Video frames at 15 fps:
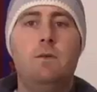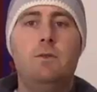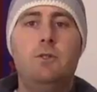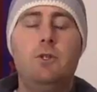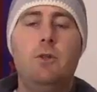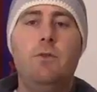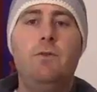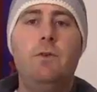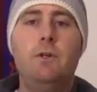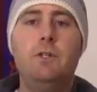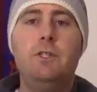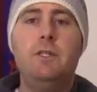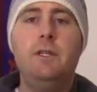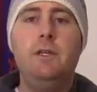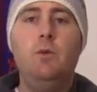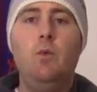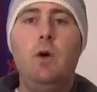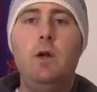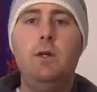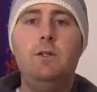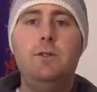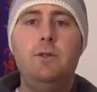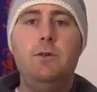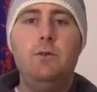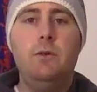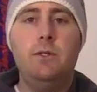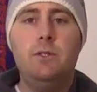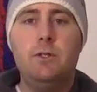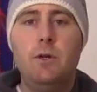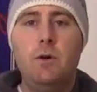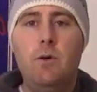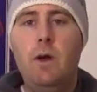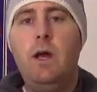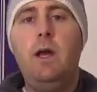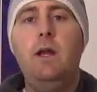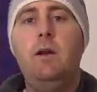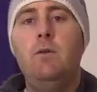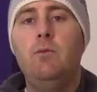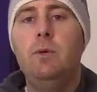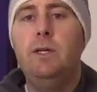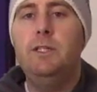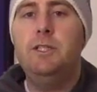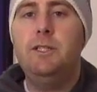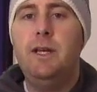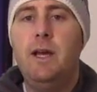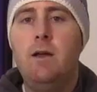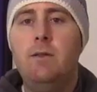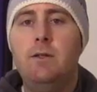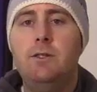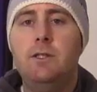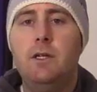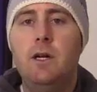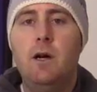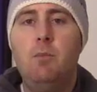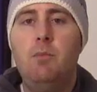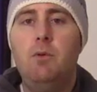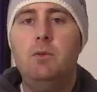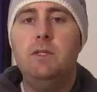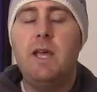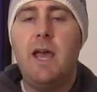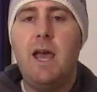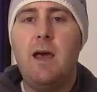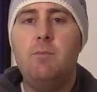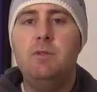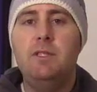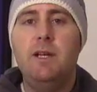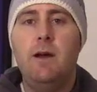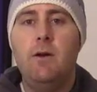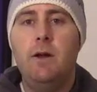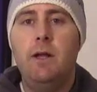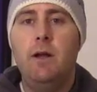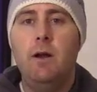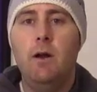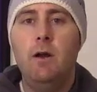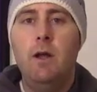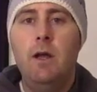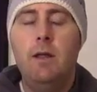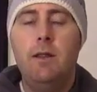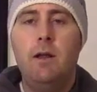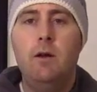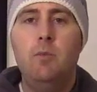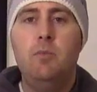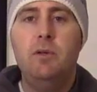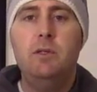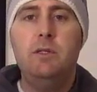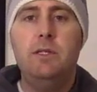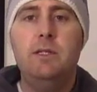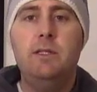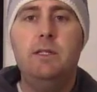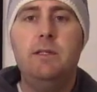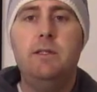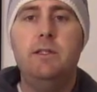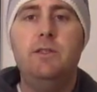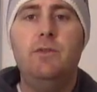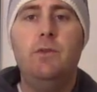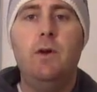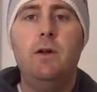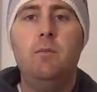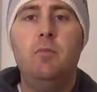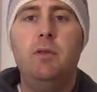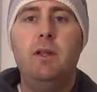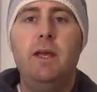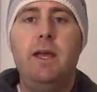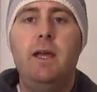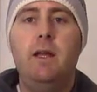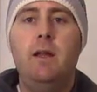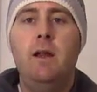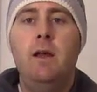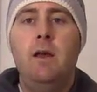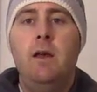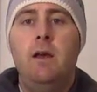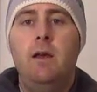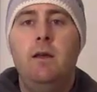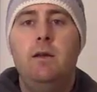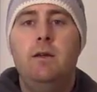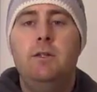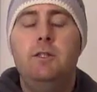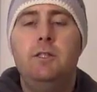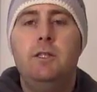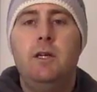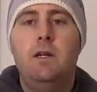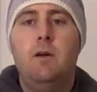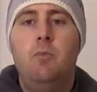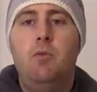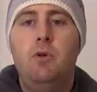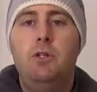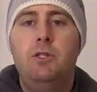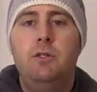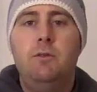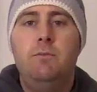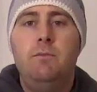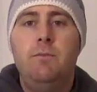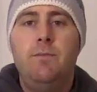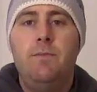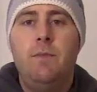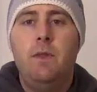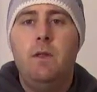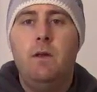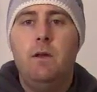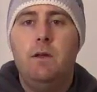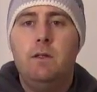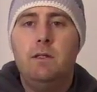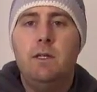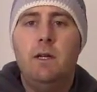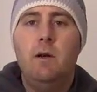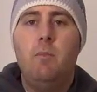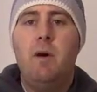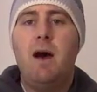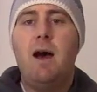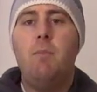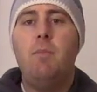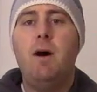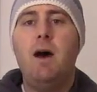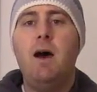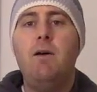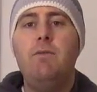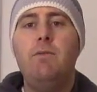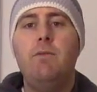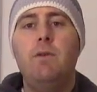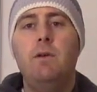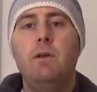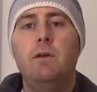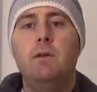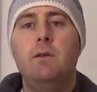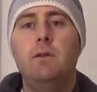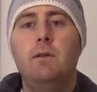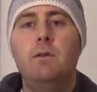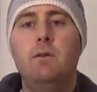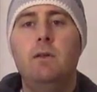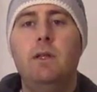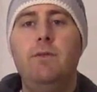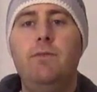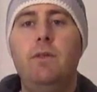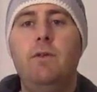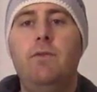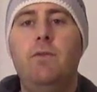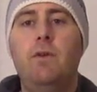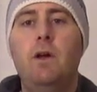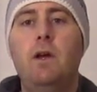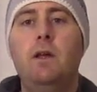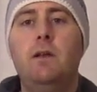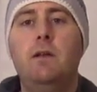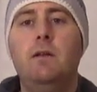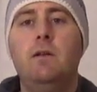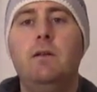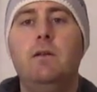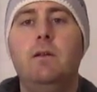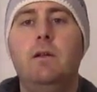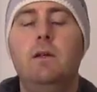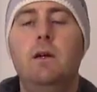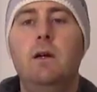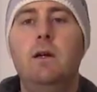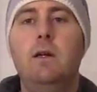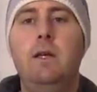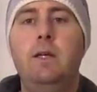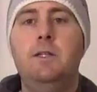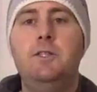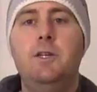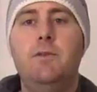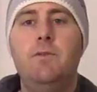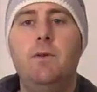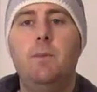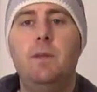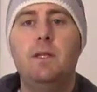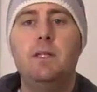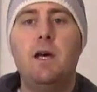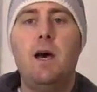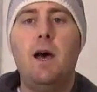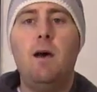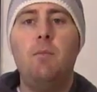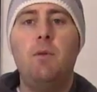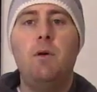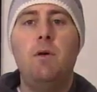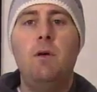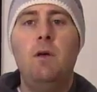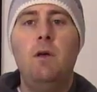So the first thing you want to do is go ahead and reach down. There's a couple tabs down here that are built into this front plate. You're just going to push them. It's going to pop off. You lift the front and unhinge it from the top.